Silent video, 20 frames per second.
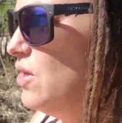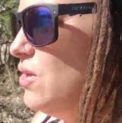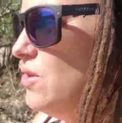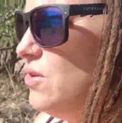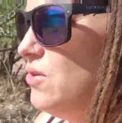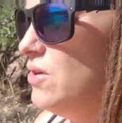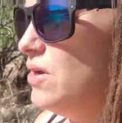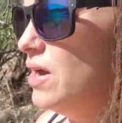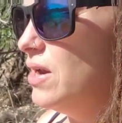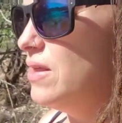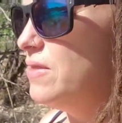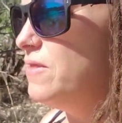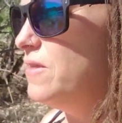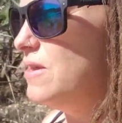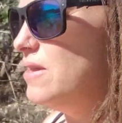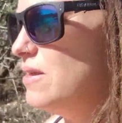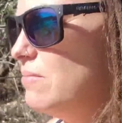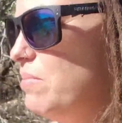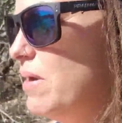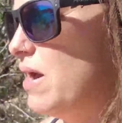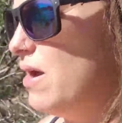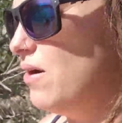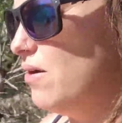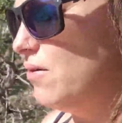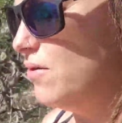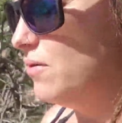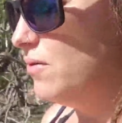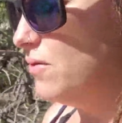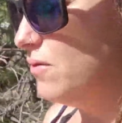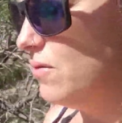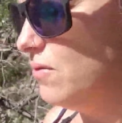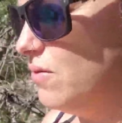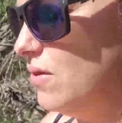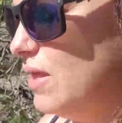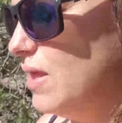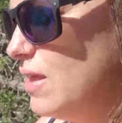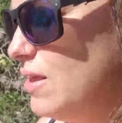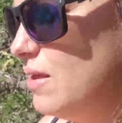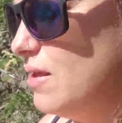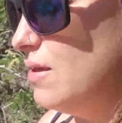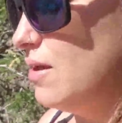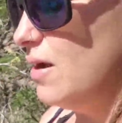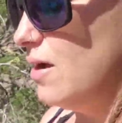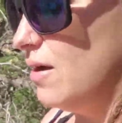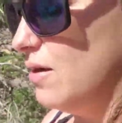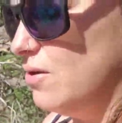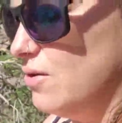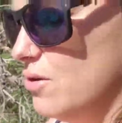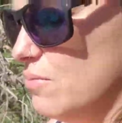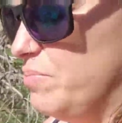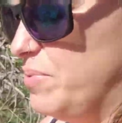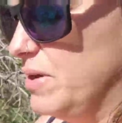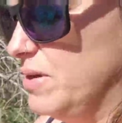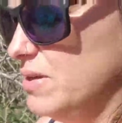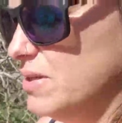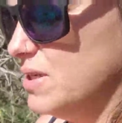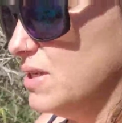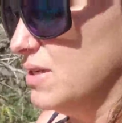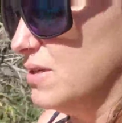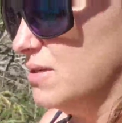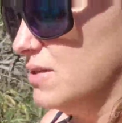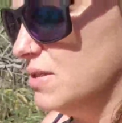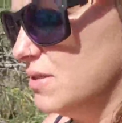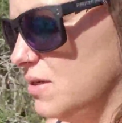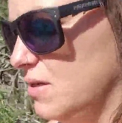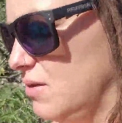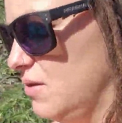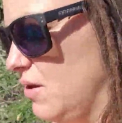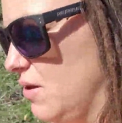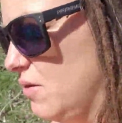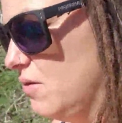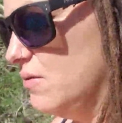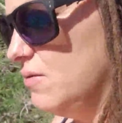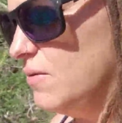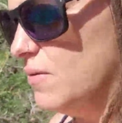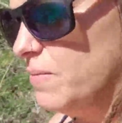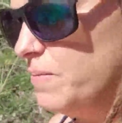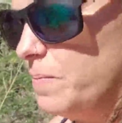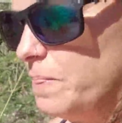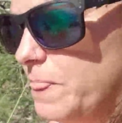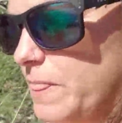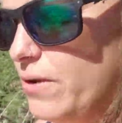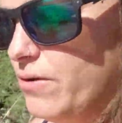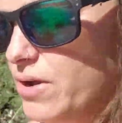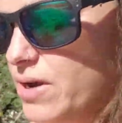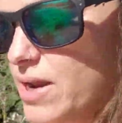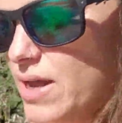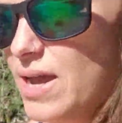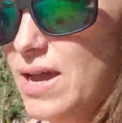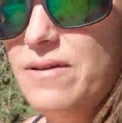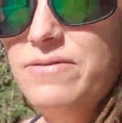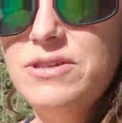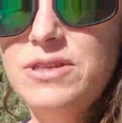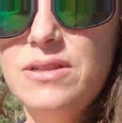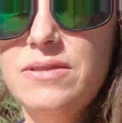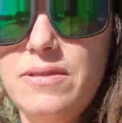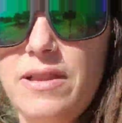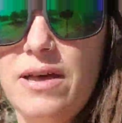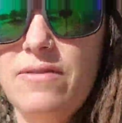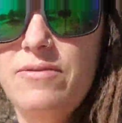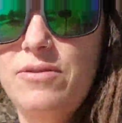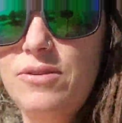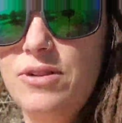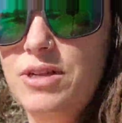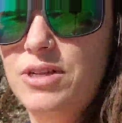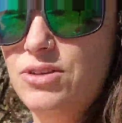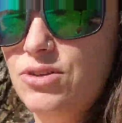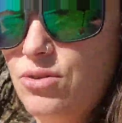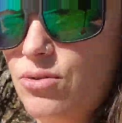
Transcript: you got to think about your buildings. You're gonna have to level and